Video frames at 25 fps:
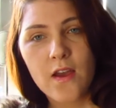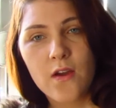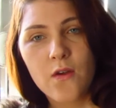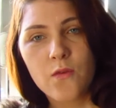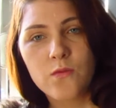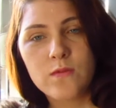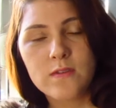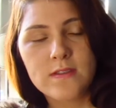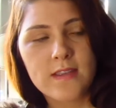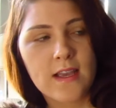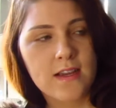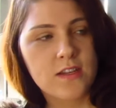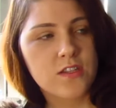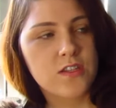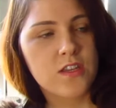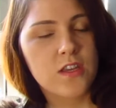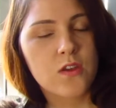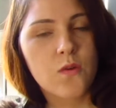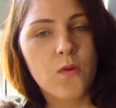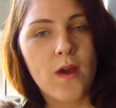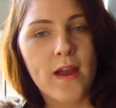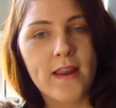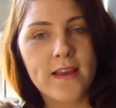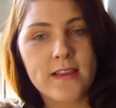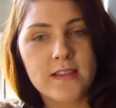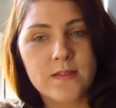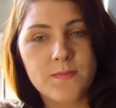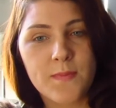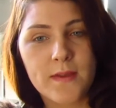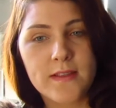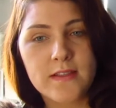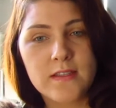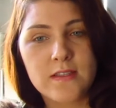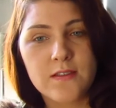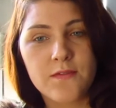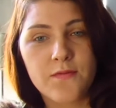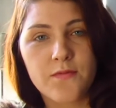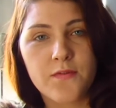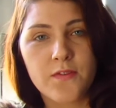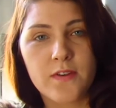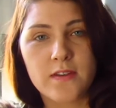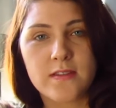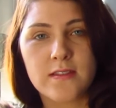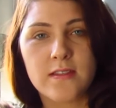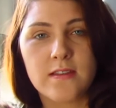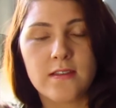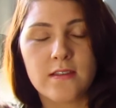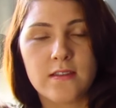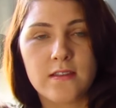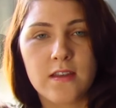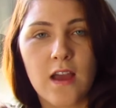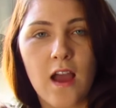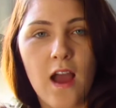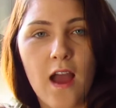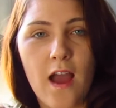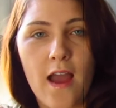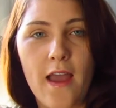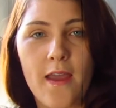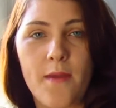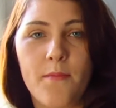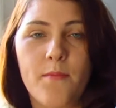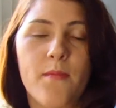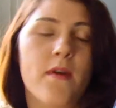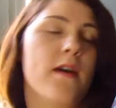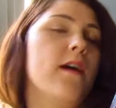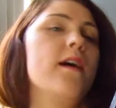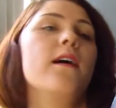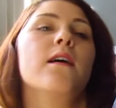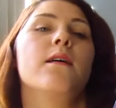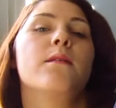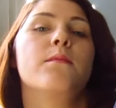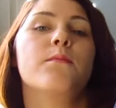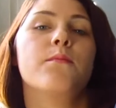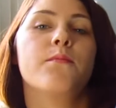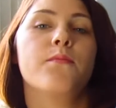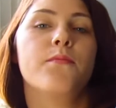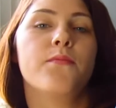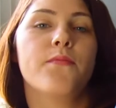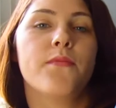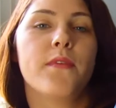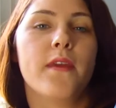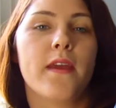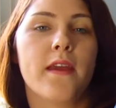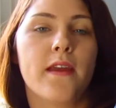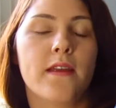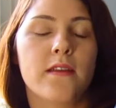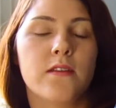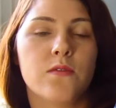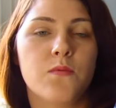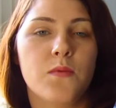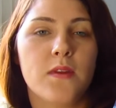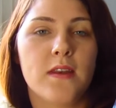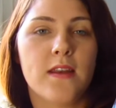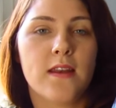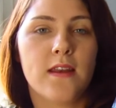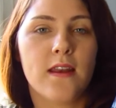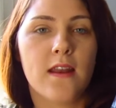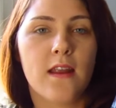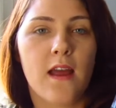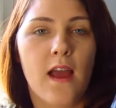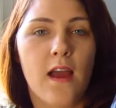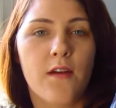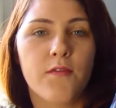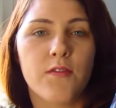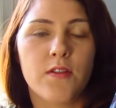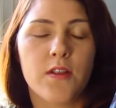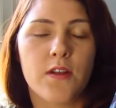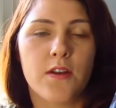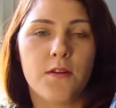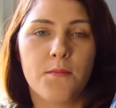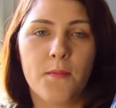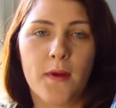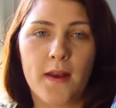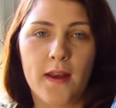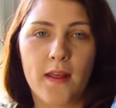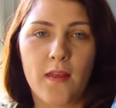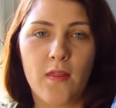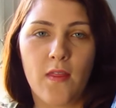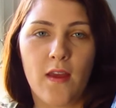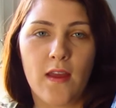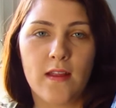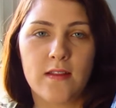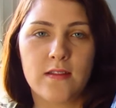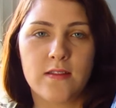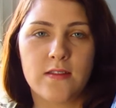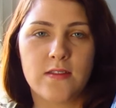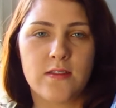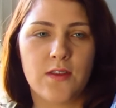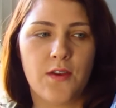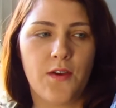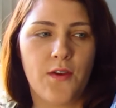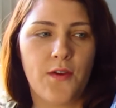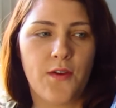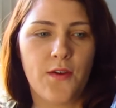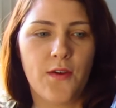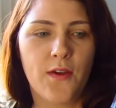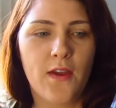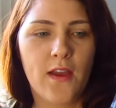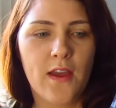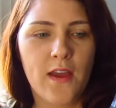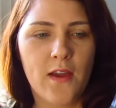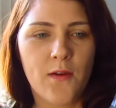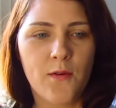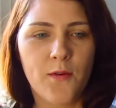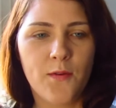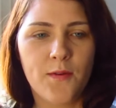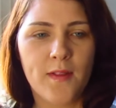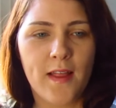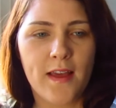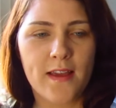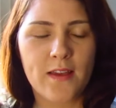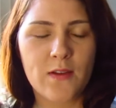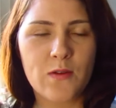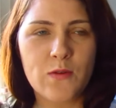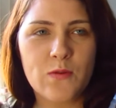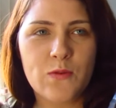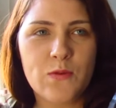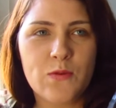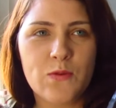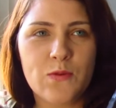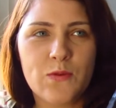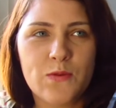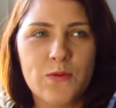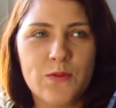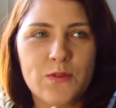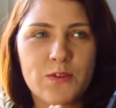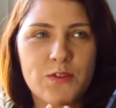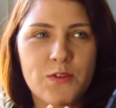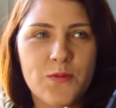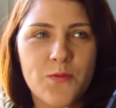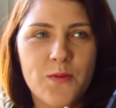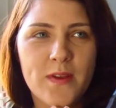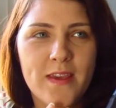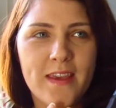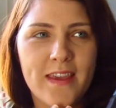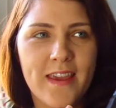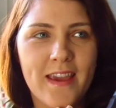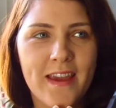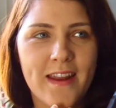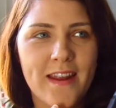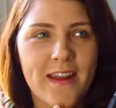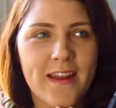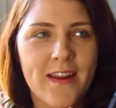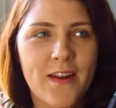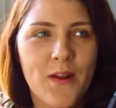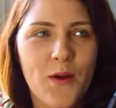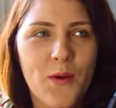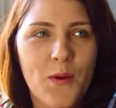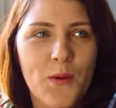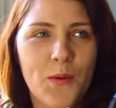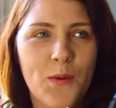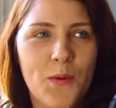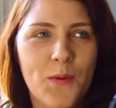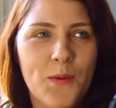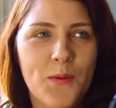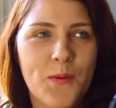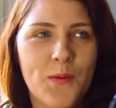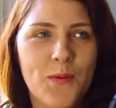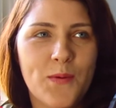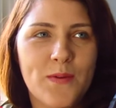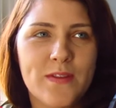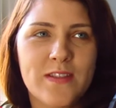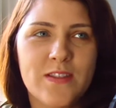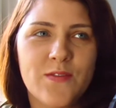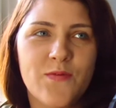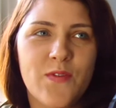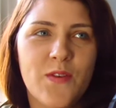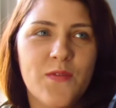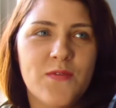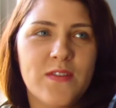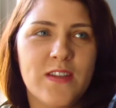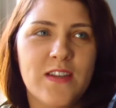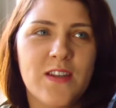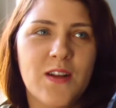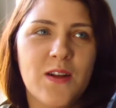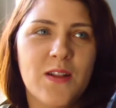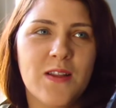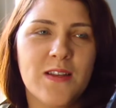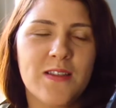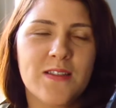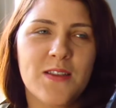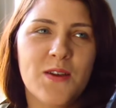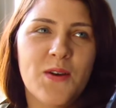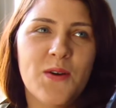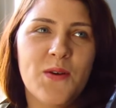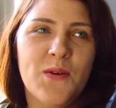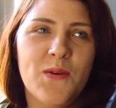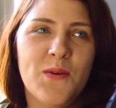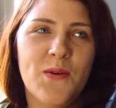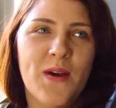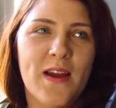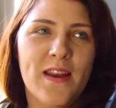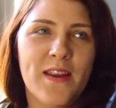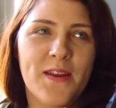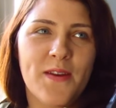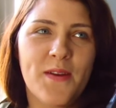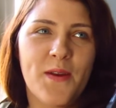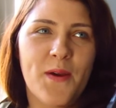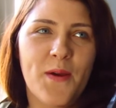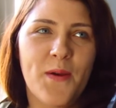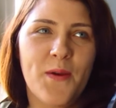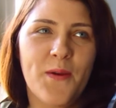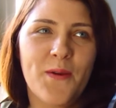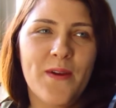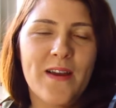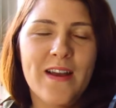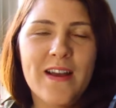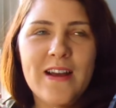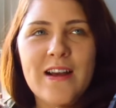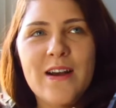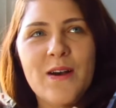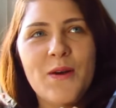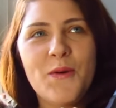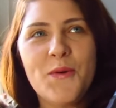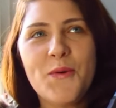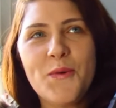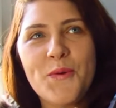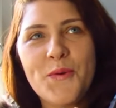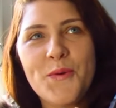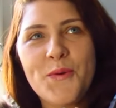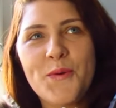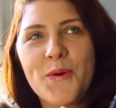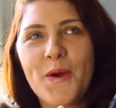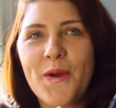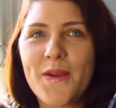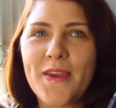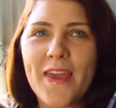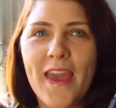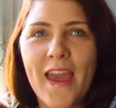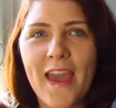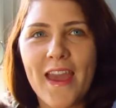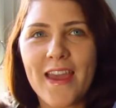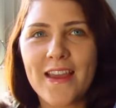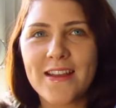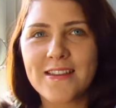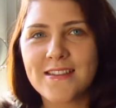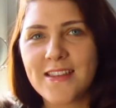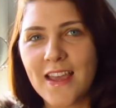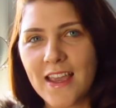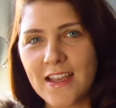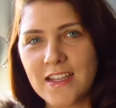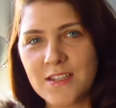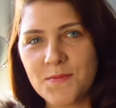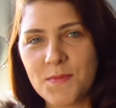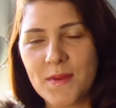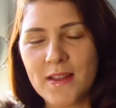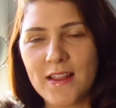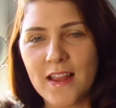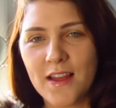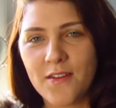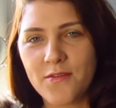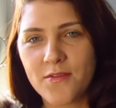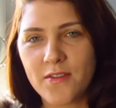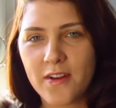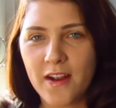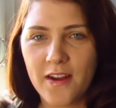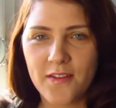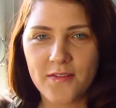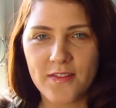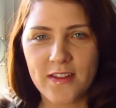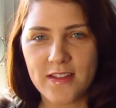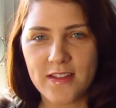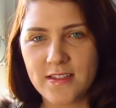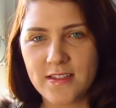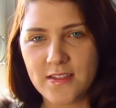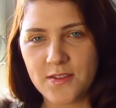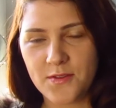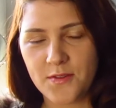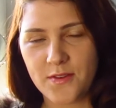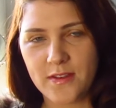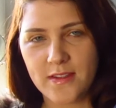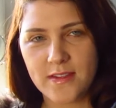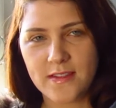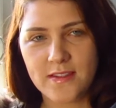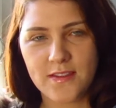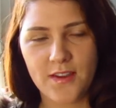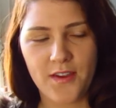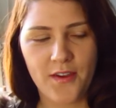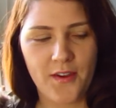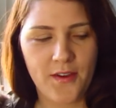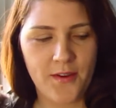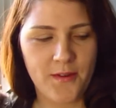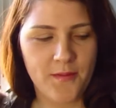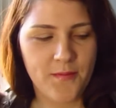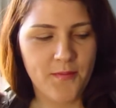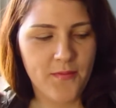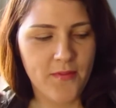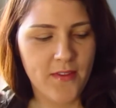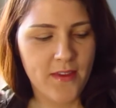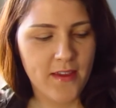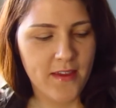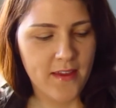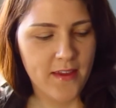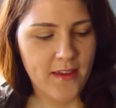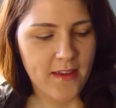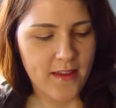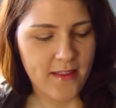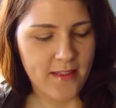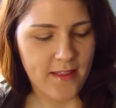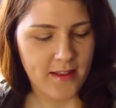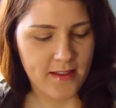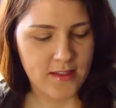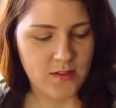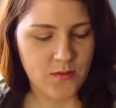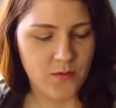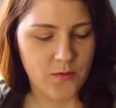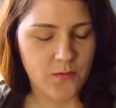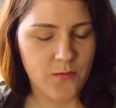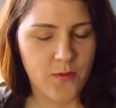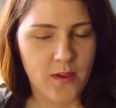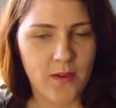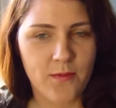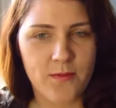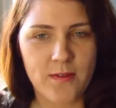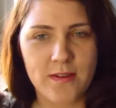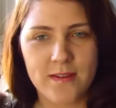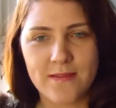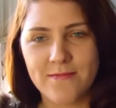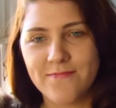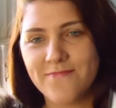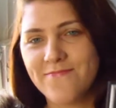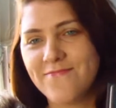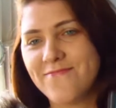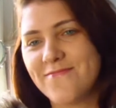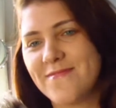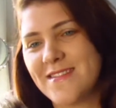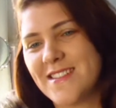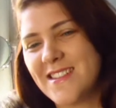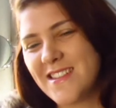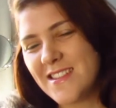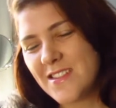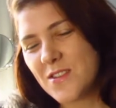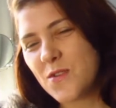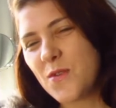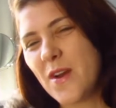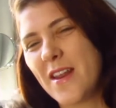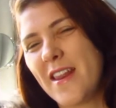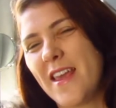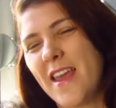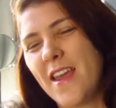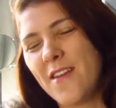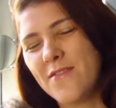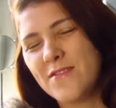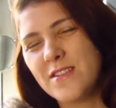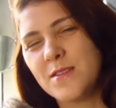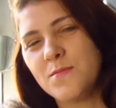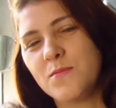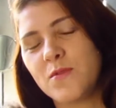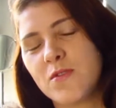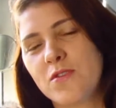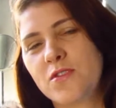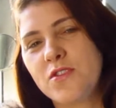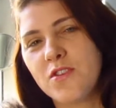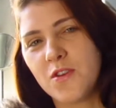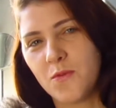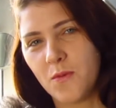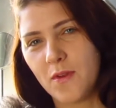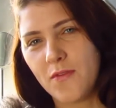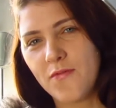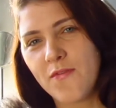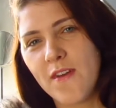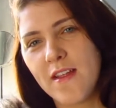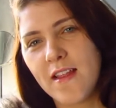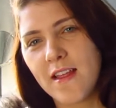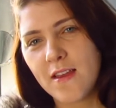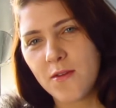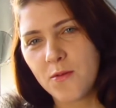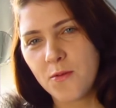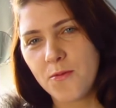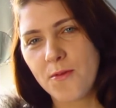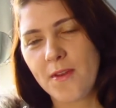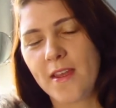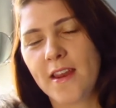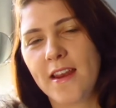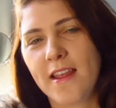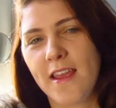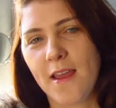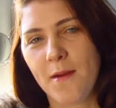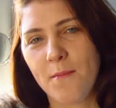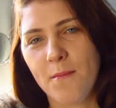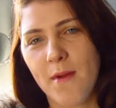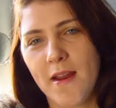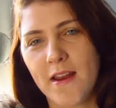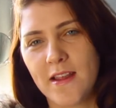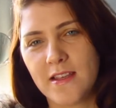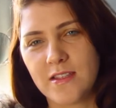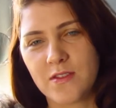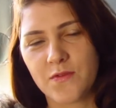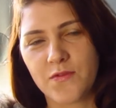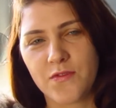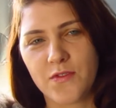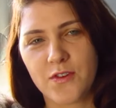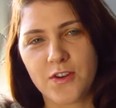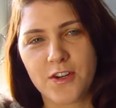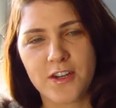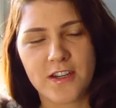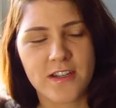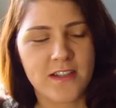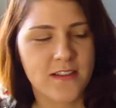was actually quite expensive for us at the time. And we didn't have a lot of money then, so we were like, ooh, should we get it? Oh, it's $50. Oh, I don't know. Oh, okay, it's H.P. Lovecraft, do it. So that's what we were. It's quite a hefty book too. We felt like we were getting our monies for it.